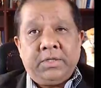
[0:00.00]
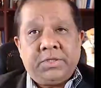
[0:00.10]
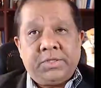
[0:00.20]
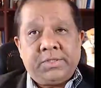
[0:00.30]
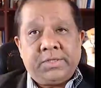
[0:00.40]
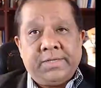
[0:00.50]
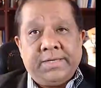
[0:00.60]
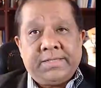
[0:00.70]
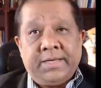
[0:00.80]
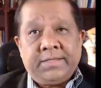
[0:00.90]
this is the
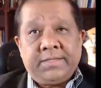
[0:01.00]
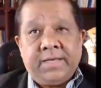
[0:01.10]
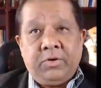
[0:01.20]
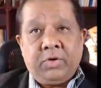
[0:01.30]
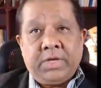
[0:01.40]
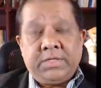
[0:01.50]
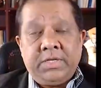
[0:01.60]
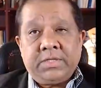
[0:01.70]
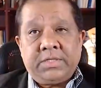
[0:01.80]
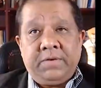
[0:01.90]
C6, and you can
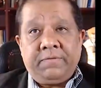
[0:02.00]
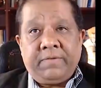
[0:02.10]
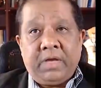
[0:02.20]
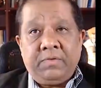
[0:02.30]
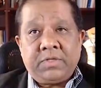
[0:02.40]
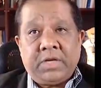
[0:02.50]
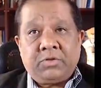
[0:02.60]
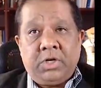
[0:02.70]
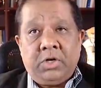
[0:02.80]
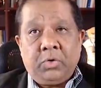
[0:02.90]
see the C5 is
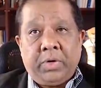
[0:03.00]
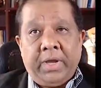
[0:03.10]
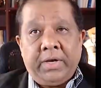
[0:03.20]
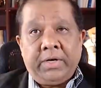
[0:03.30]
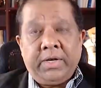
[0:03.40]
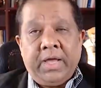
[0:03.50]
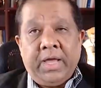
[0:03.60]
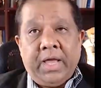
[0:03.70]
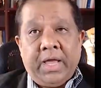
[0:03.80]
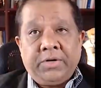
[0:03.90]
actually located
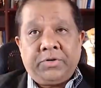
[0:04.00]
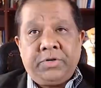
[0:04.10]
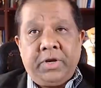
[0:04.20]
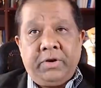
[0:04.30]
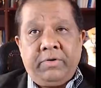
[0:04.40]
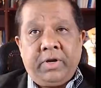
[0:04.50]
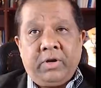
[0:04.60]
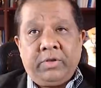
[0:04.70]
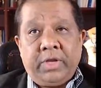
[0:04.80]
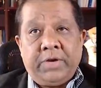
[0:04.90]

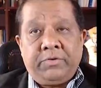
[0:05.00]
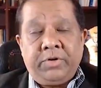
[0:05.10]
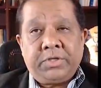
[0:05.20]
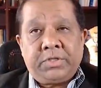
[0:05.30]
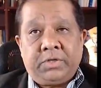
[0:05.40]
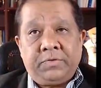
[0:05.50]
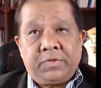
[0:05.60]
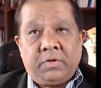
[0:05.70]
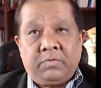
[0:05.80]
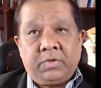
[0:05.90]
anterior on the anterior
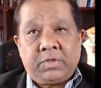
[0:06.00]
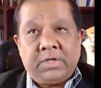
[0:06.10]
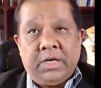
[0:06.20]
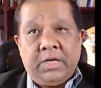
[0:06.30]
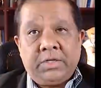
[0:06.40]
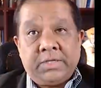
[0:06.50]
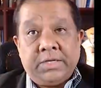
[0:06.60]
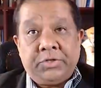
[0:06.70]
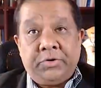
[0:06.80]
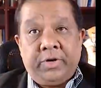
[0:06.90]
surface of the scalenus
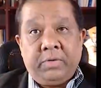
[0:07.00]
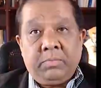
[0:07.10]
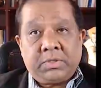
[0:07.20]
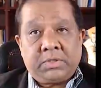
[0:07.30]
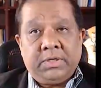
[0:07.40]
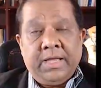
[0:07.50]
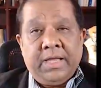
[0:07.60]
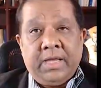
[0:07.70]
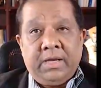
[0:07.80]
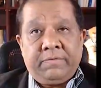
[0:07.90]
anterior muscle.
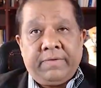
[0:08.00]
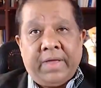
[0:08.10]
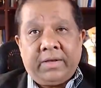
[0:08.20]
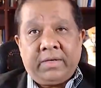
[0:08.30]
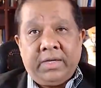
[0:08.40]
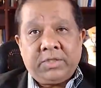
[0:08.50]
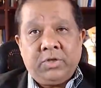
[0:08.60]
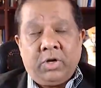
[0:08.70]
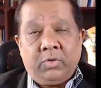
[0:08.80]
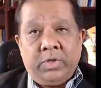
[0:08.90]
In fact,
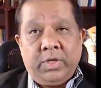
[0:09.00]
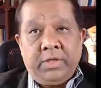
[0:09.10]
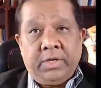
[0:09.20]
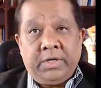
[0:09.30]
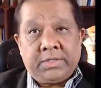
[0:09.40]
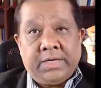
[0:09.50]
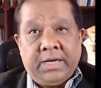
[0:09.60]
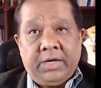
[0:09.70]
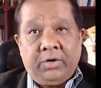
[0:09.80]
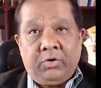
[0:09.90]
it's not within the
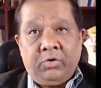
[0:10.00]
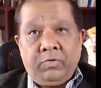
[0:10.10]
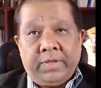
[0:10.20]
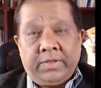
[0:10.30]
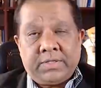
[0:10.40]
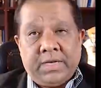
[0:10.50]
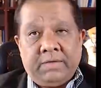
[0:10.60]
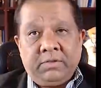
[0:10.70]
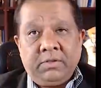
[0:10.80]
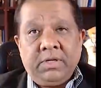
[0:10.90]
interscalene groove at this
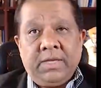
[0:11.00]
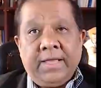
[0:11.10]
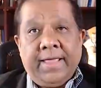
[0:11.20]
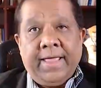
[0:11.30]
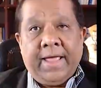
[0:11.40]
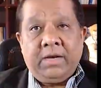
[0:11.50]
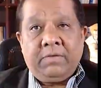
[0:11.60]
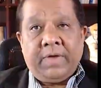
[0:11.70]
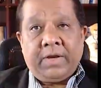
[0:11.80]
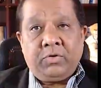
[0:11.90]
level, and
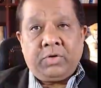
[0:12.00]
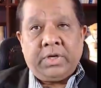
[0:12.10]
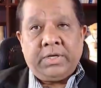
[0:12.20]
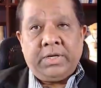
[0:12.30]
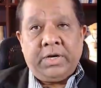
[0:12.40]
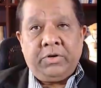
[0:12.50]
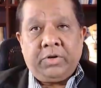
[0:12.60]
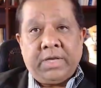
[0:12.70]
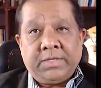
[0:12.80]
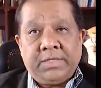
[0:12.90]
in fact you can
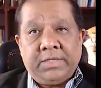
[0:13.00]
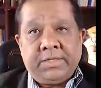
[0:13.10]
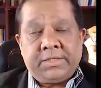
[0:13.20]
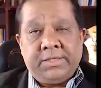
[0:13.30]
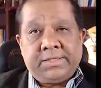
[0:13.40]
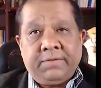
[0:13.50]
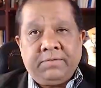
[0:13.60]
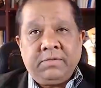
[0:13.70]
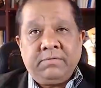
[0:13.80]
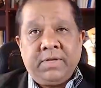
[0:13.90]
see the
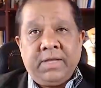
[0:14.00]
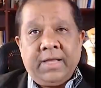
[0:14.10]
C7,